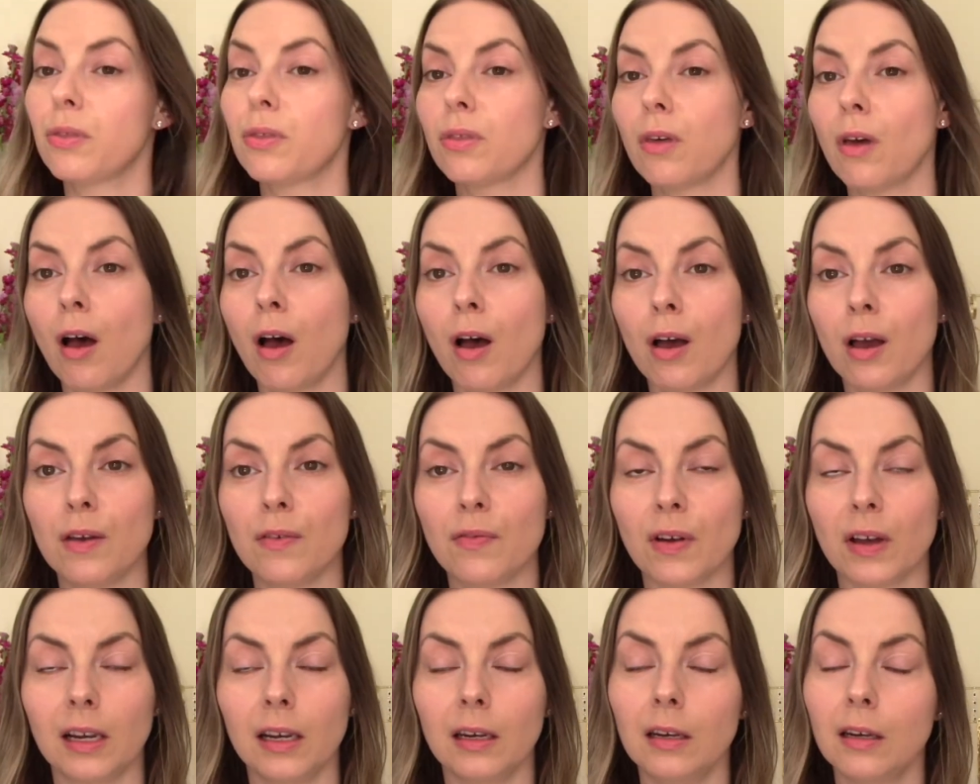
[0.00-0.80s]
thought,
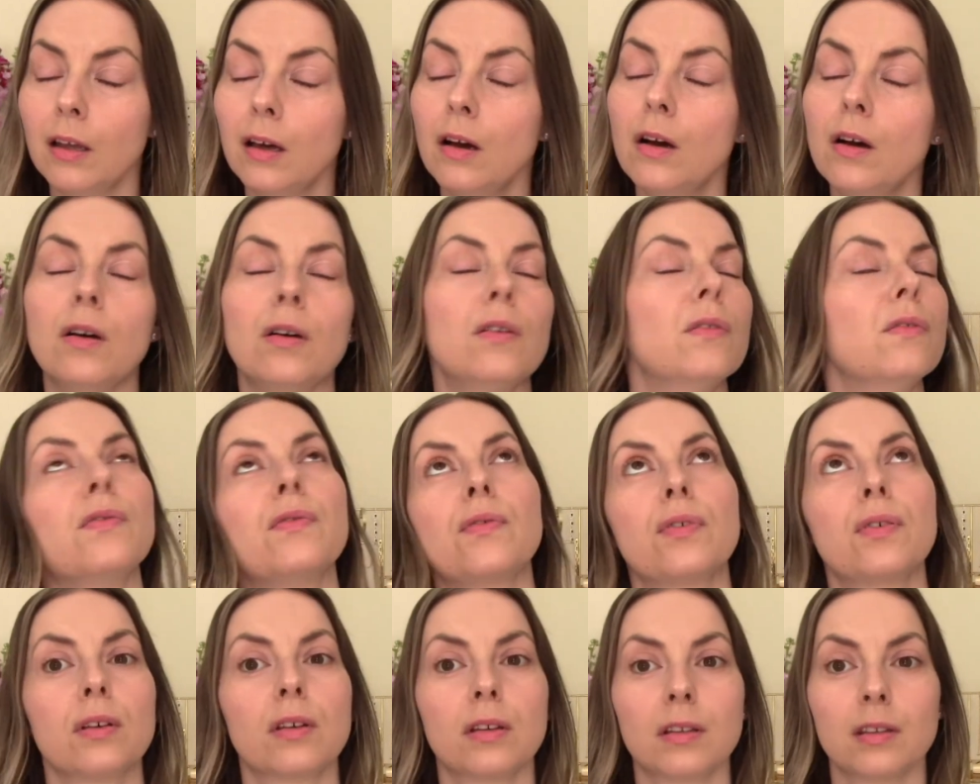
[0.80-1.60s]
if I
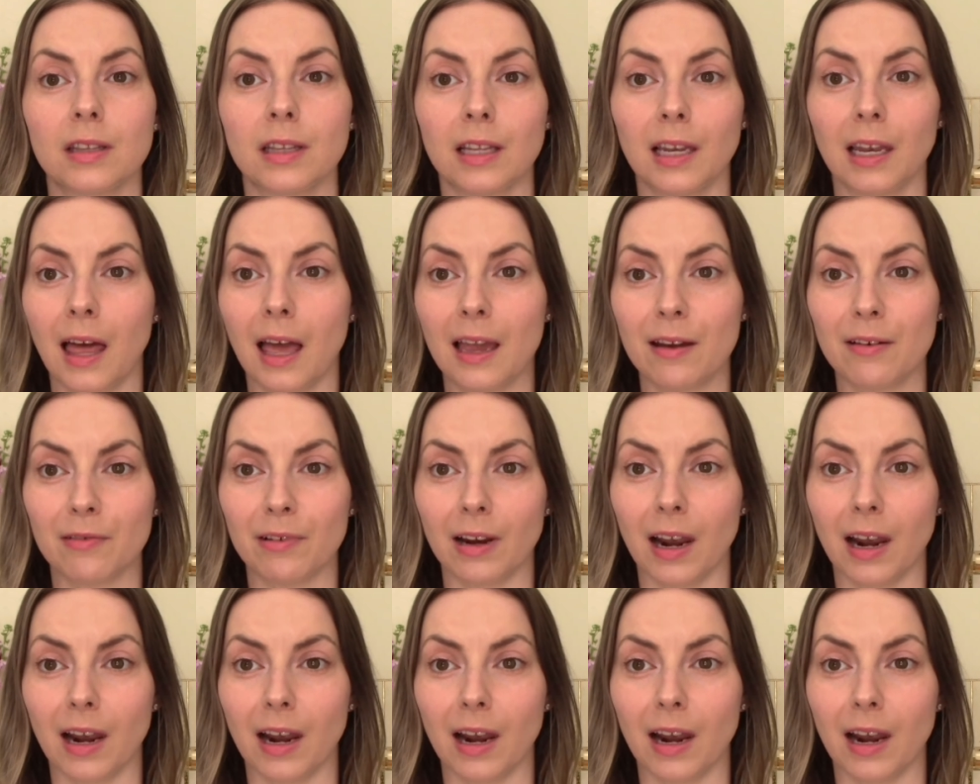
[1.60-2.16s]
love the Light